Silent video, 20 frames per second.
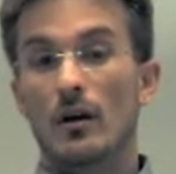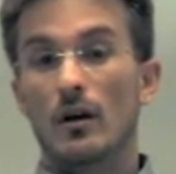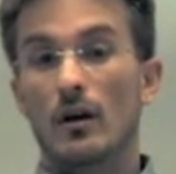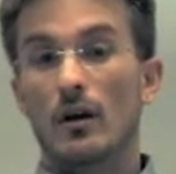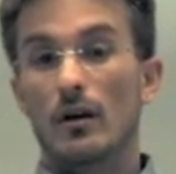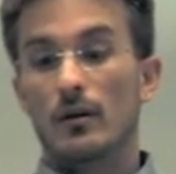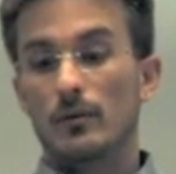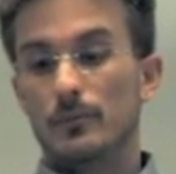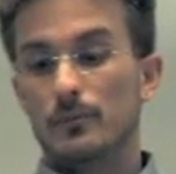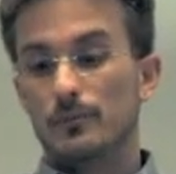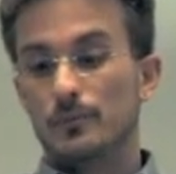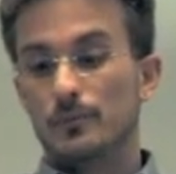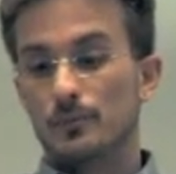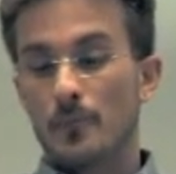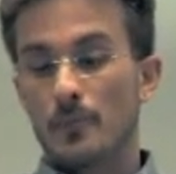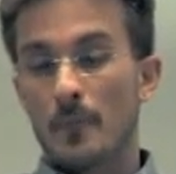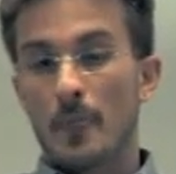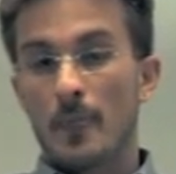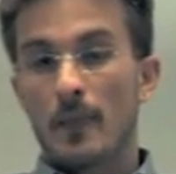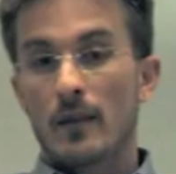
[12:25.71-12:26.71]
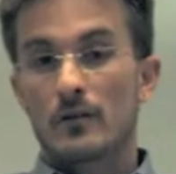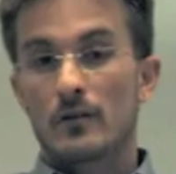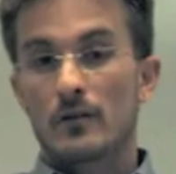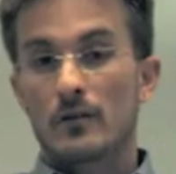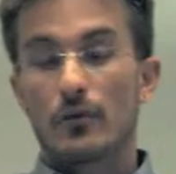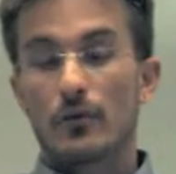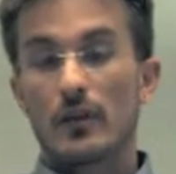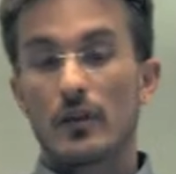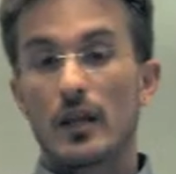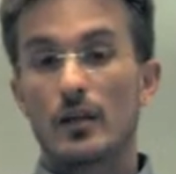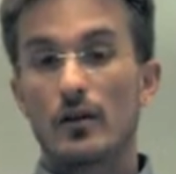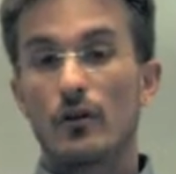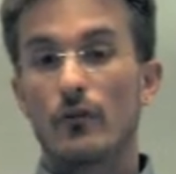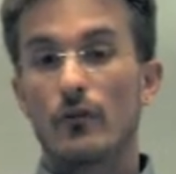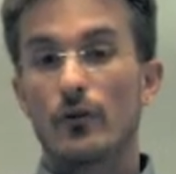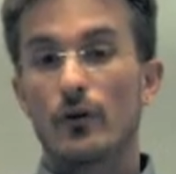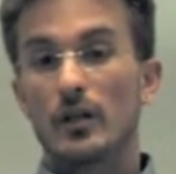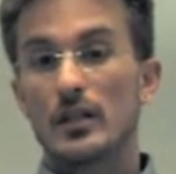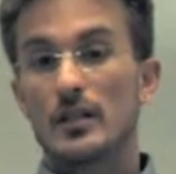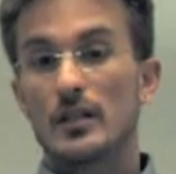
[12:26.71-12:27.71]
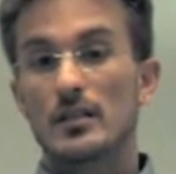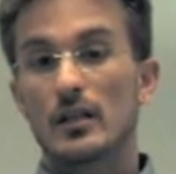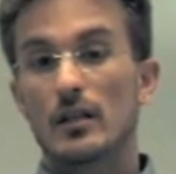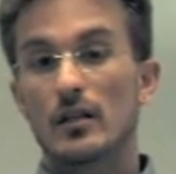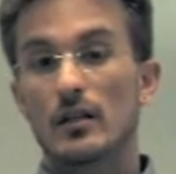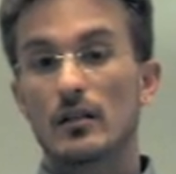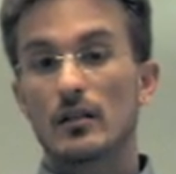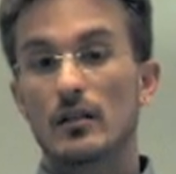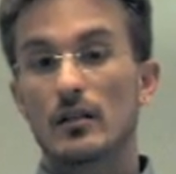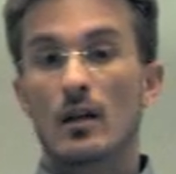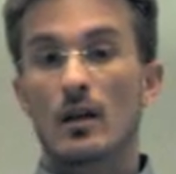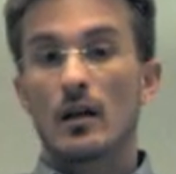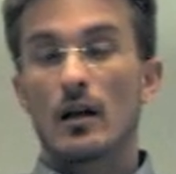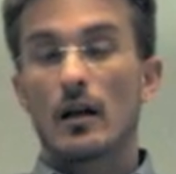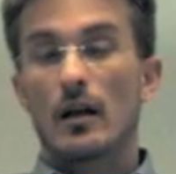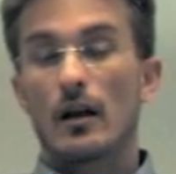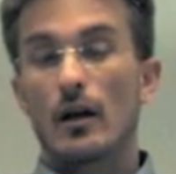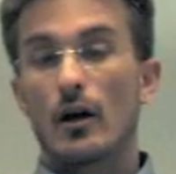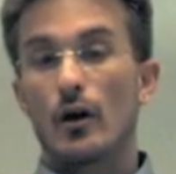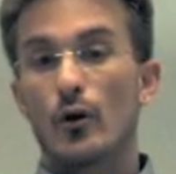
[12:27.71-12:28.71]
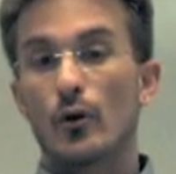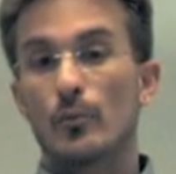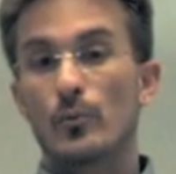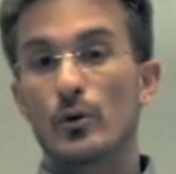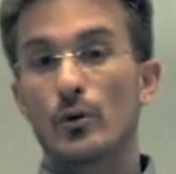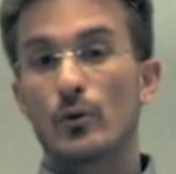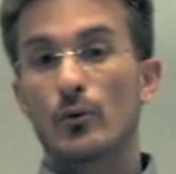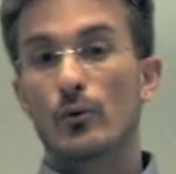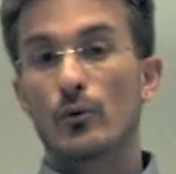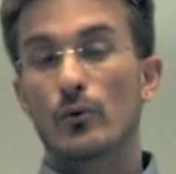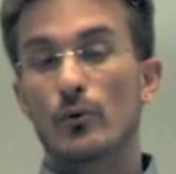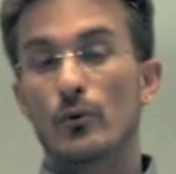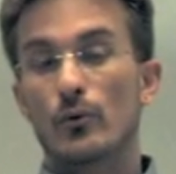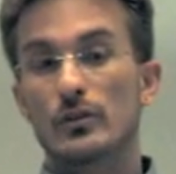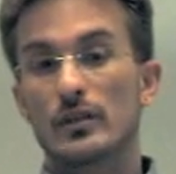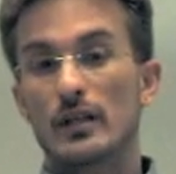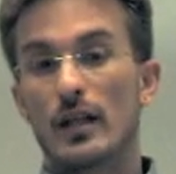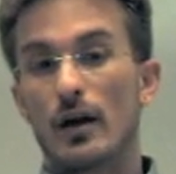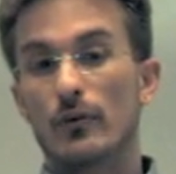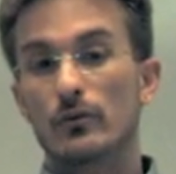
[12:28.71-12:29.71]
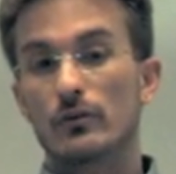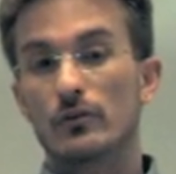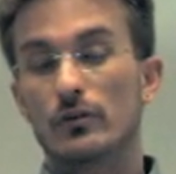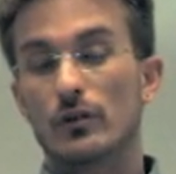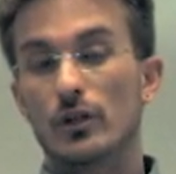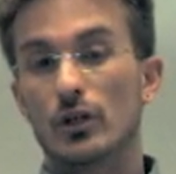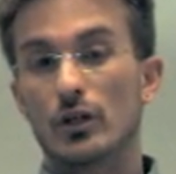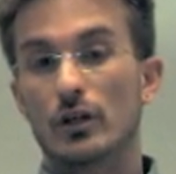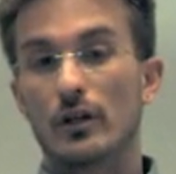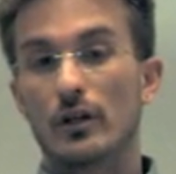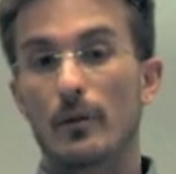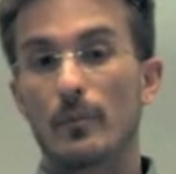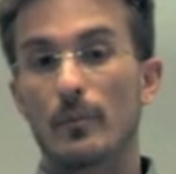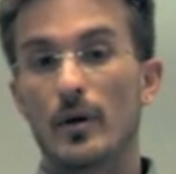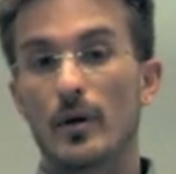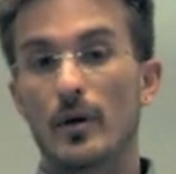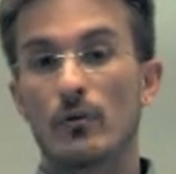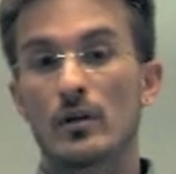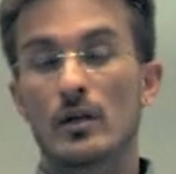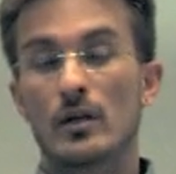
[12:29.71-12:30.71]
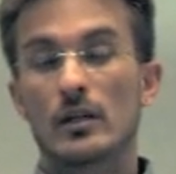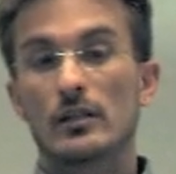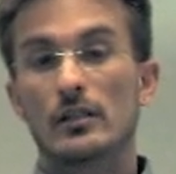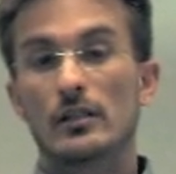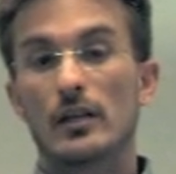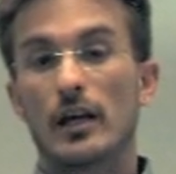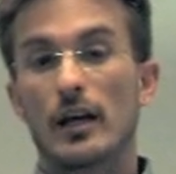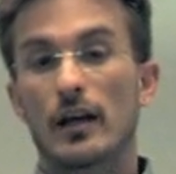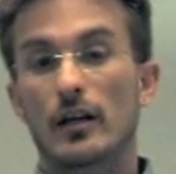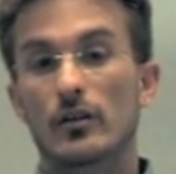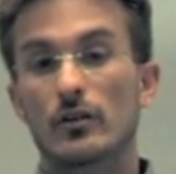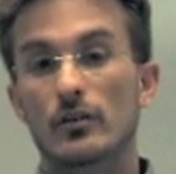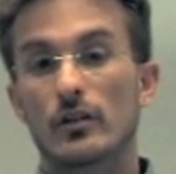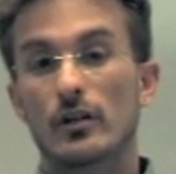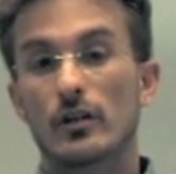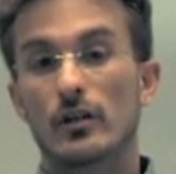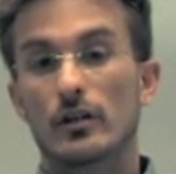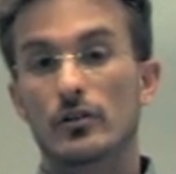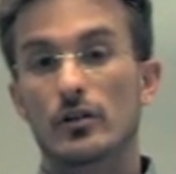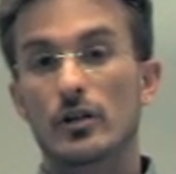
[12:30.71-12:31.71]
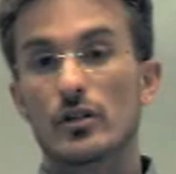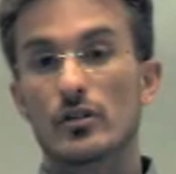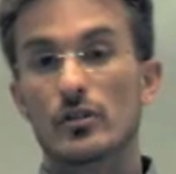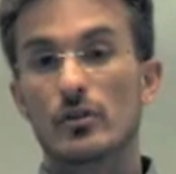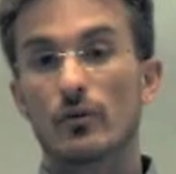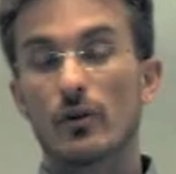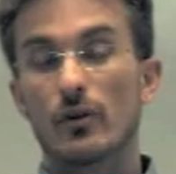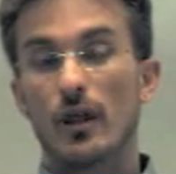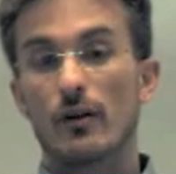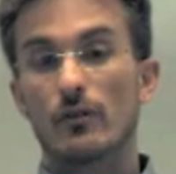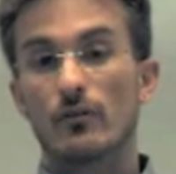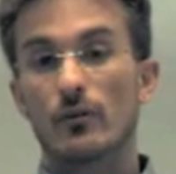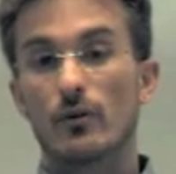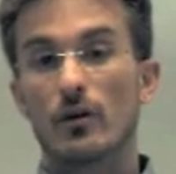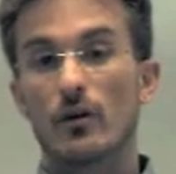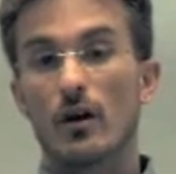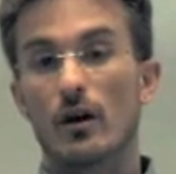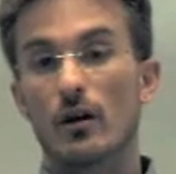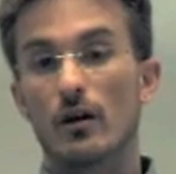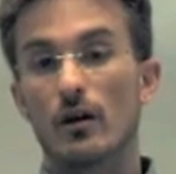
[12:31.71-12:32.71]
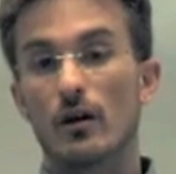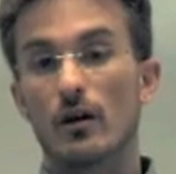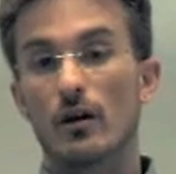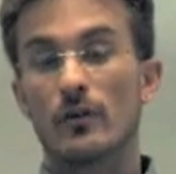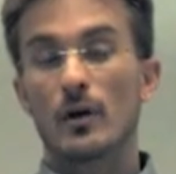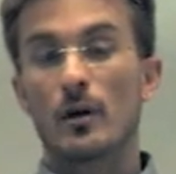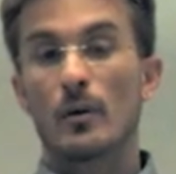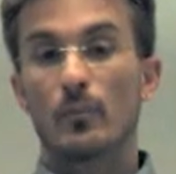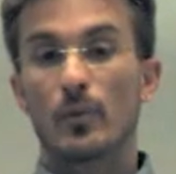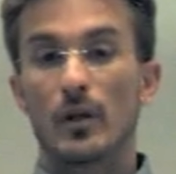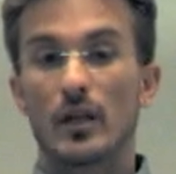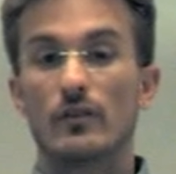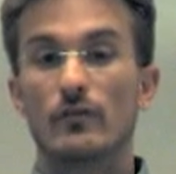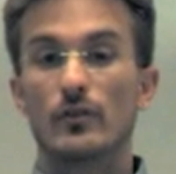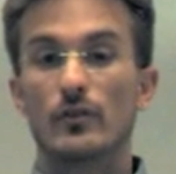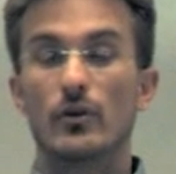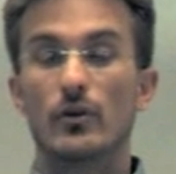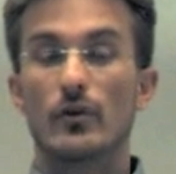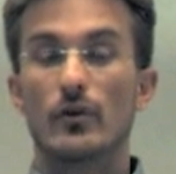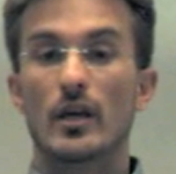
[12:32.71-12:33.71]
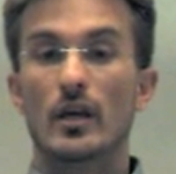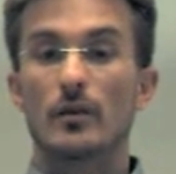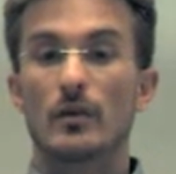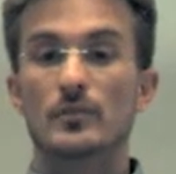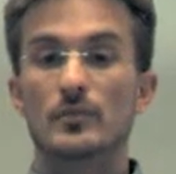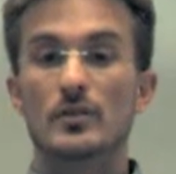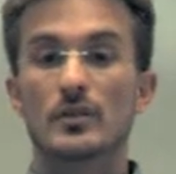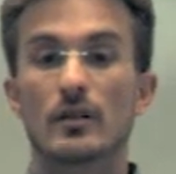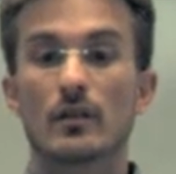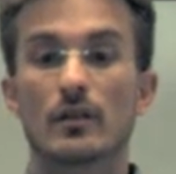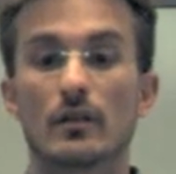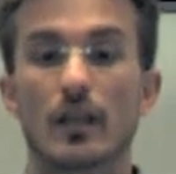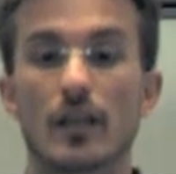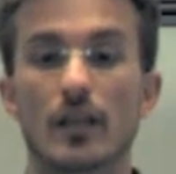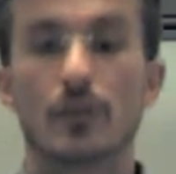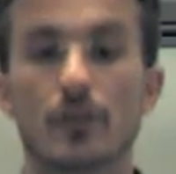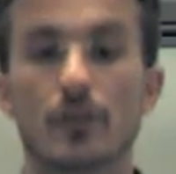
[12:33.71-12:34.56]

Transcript: Um, so thank you for listening, and I hope you now learn about the educational level of playing video games. Thank